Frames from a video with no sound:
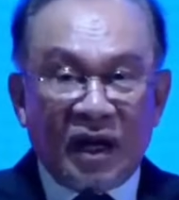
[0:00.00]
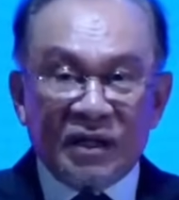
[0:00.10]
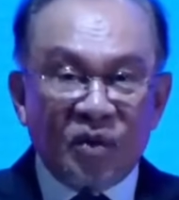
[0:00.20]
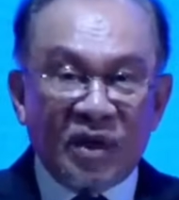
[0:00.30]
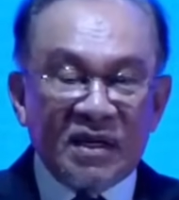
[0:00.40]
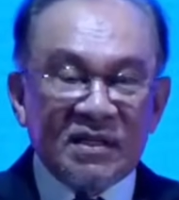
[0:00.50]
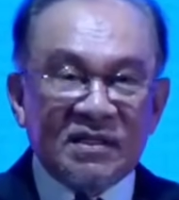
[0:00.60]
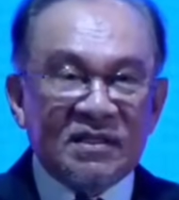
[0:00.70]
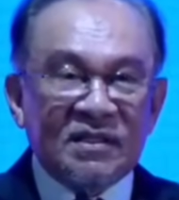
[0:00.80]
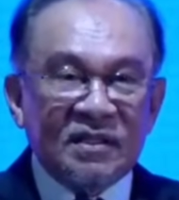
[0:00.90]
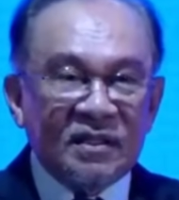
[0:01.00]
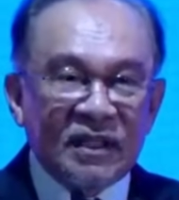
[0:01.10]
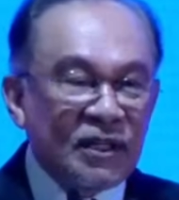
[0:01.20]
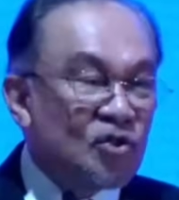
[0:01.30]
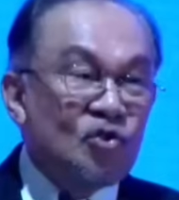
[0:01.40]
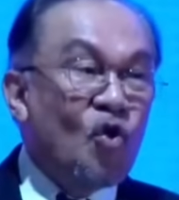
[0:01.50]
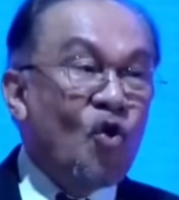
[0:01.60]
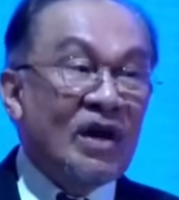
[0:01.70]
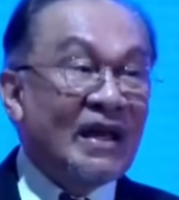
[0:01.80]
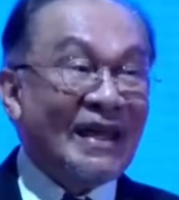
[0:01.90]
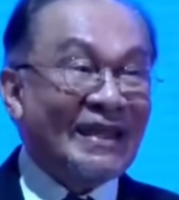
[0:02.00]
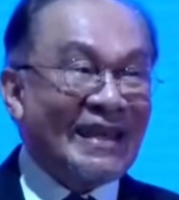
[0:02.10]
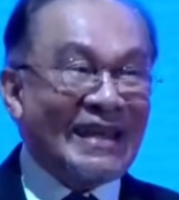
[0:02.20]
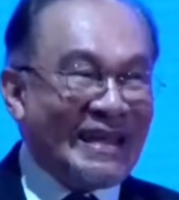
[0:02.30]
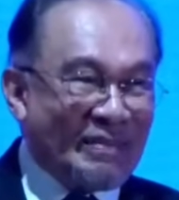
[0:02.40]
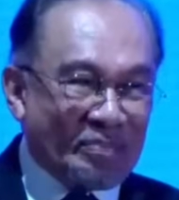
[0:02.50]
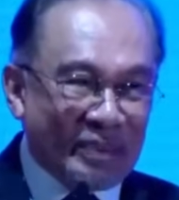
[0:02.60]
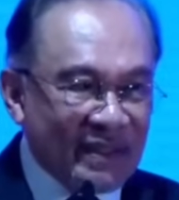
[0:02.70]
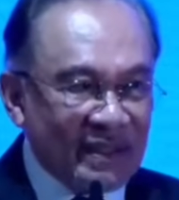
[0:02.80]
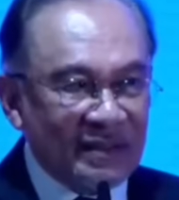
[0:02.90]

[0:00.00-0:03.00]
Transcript: Otherwise, there's no great leap